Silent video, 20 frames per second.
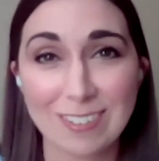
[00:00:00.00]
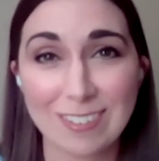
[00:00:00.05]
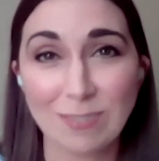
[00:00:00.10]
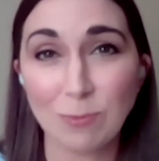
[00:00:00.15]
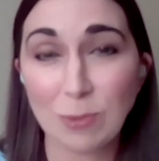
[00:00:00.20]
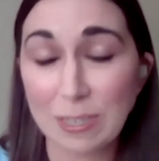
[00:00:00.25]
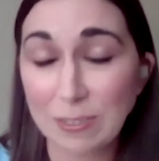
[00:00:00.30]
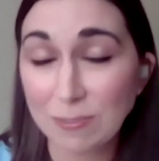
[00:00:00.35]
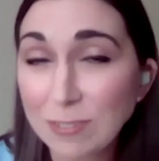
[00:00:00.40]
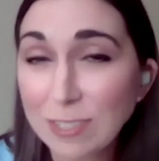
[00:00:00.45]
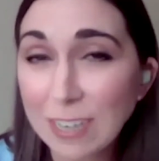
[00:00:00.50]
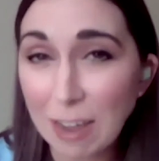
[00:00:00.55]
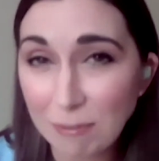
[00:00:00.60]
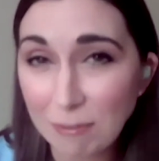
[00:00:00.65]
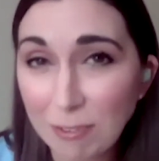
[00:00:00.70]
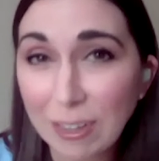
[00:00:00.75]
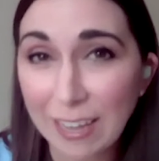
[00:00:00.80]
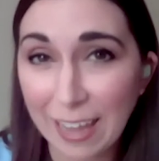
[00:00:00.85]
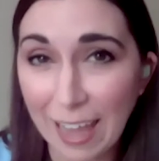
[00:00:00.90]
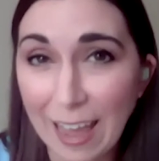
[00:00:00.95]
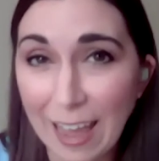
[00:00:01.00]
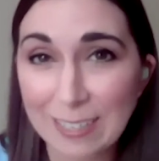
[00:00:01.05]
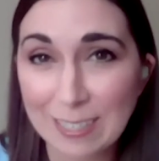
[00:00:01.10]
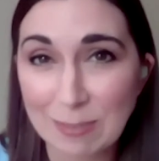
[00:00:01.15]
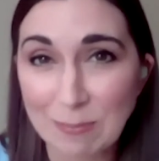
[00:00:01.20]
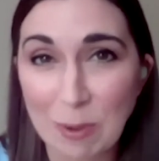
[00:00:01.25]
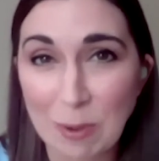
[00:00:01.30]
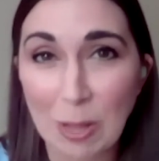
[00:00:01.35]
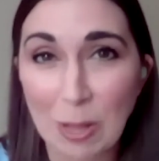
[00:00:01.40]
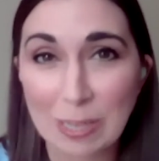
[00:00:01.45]
we've definitely had
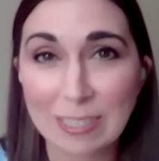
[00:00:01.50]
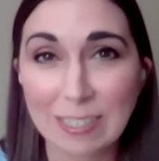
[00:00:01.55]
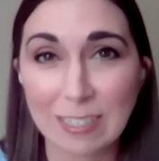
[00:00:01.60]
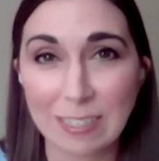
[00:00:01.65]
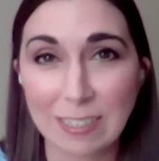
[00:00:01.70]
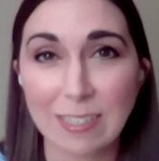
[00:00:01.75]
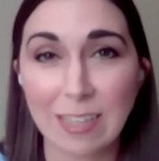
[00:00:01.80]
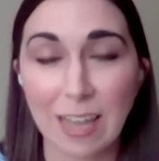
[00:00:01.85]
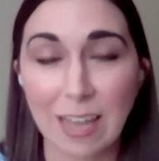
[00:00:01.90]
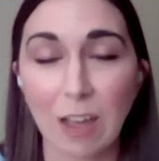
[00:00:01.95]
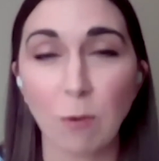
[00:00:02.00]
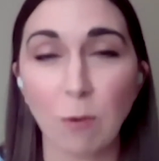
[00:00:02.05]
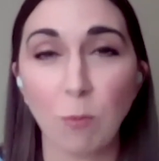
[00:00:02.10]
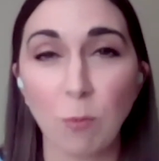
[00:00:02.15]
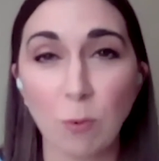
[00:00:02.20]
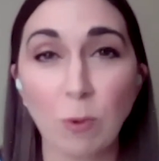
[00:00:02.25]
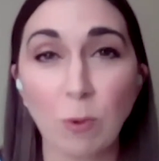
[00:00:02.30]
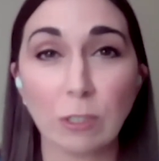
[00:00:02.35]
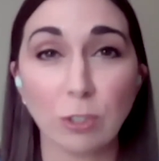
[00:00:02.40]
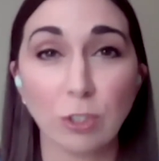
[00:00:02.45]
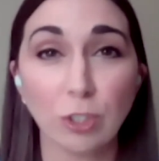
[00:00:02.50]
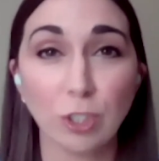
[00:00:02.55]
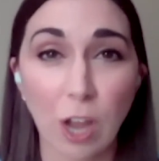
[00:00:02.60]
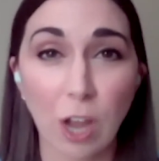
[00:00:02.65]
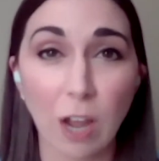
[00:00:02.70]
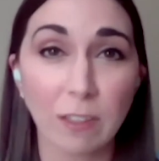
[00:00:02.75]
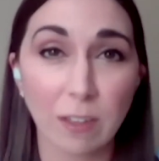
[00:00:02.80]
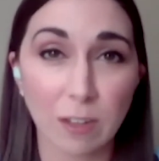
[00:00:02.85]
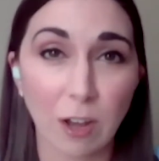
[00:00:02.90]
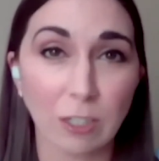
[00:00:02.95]
some policies that would
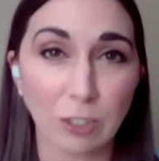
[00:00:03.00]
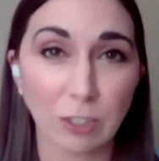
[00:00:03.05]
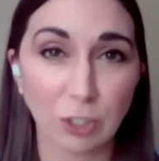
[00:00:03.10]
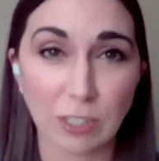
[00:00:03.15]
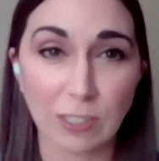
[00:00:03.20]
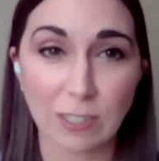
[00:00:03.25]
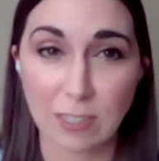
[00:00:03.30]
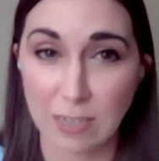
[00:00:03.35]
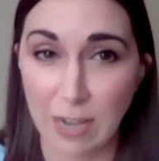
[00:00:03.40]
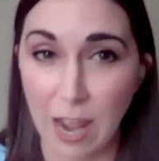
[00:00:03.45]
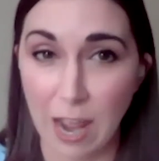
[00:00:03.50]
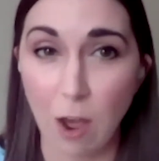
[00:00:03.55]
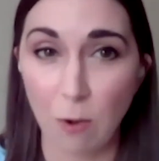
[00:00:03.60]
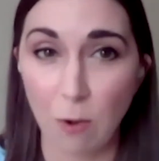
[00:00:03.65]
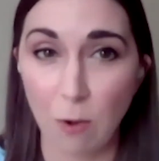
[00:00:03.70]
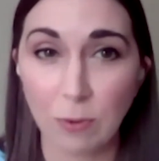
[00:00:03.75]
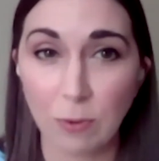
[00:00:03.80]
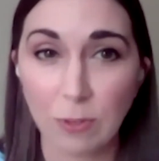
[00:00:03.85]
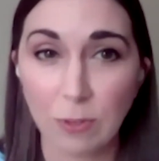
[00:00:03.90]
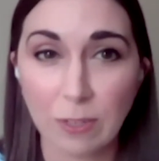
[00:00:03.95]
shock the conscience now.